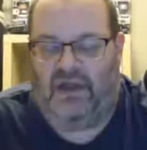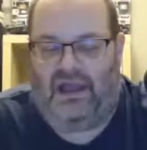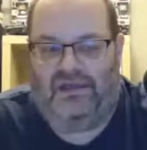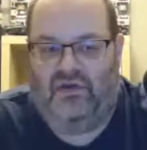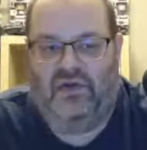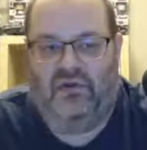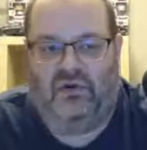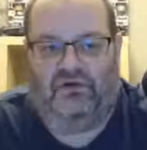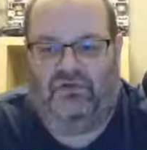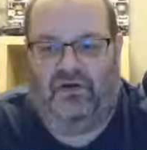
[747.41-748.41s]
I knew he
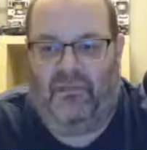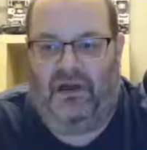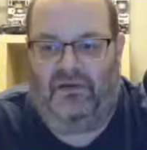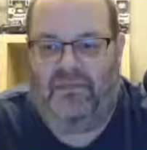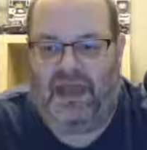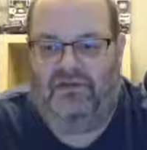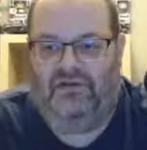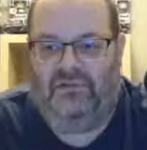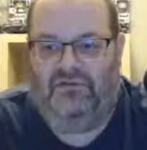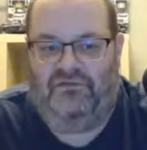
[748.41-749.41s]
worked for a money
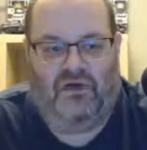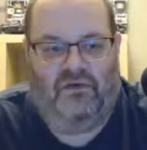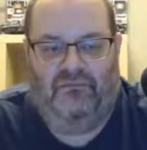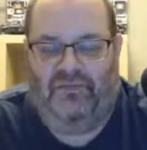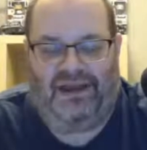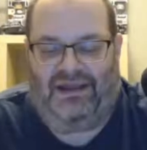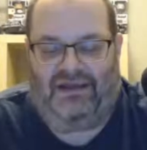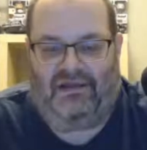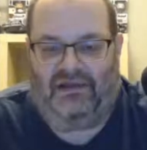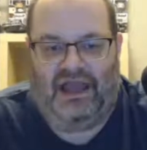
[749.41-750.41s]
management firm, but
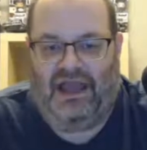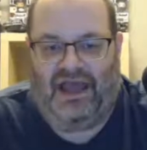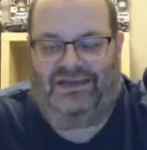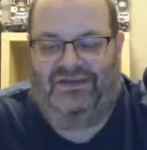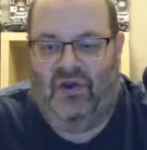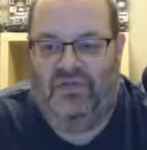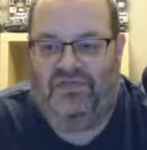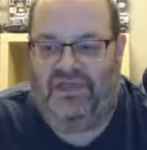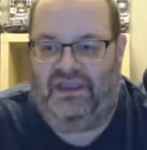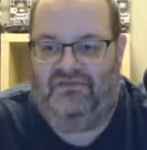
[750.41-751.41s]
I
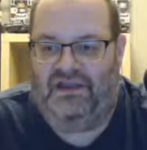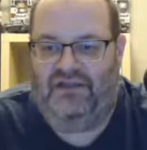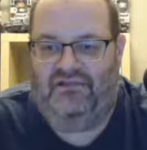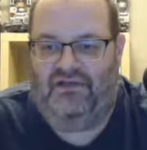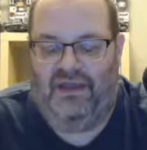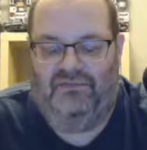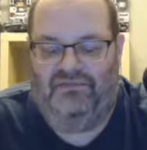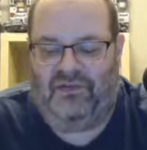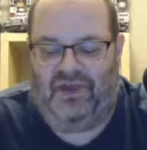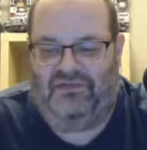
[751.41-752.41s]
couldn't think of it at the time,
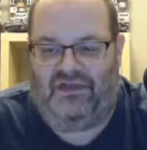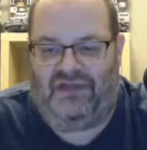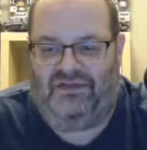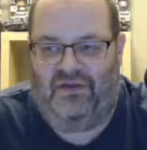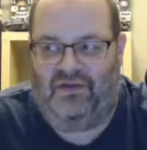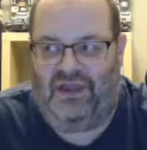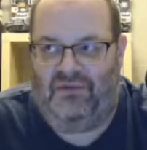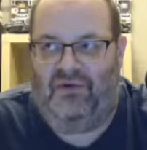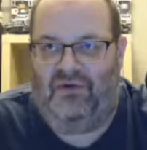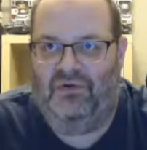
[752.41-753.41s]
so I just had to go, okay,
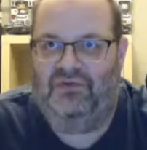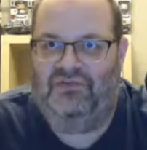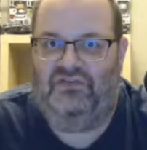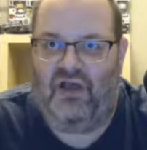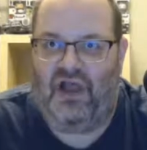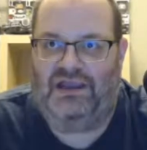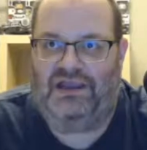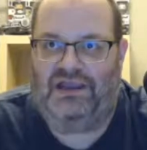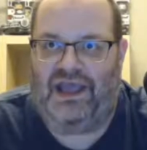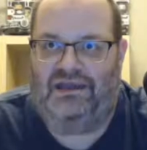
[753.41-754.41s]
well, who was he trying to
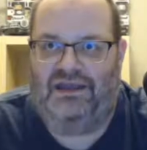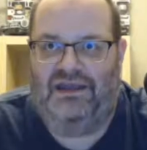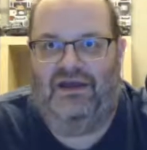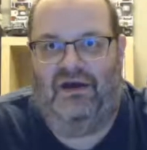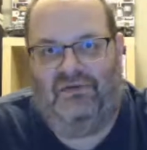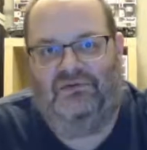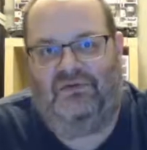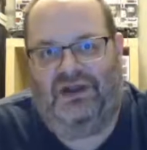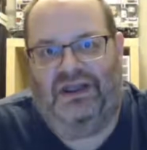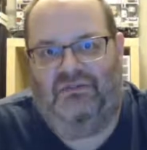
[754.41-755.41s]
get? Oh, he was
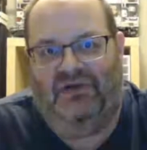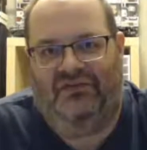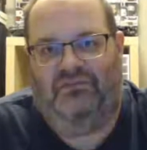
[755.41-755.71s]
trying to get a bunch of